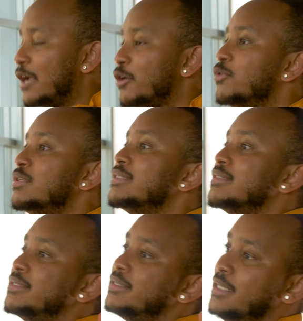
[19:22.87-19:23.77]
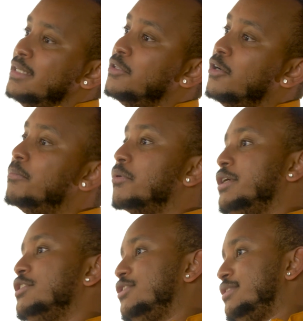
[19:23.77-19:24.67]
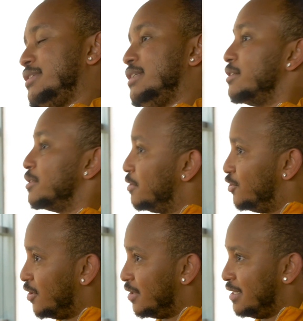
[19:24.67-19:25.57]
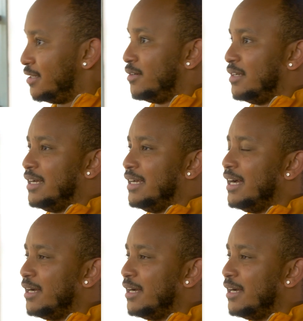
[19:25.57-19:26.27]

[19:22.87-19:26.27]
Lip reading: couldn't sustain the operations. Neither could John, neither could I.